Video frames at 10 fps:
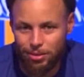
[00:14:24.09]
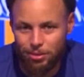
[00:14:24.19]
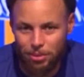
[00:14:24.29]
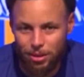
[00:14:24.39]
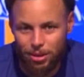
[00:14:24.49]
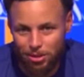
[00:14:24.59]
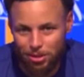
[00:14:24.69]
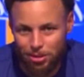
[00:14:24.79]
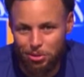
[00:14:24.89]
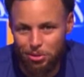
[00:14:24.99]
But then
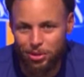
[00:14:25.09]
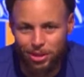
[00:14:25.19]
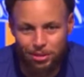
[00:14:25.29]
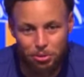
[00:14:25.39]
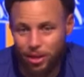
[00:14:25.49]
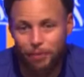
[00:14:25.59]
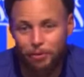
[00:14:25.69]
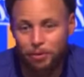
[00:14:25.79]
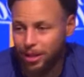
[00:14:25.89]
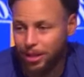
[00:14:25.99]
also doing
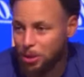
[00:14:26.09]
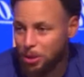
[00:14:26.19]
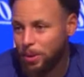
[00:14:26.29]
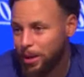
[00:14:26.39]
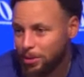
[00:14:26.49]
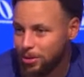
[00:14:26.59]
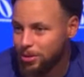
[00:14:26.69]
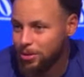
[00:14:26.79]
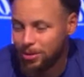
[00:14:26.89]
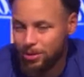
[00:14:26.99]
everything in our power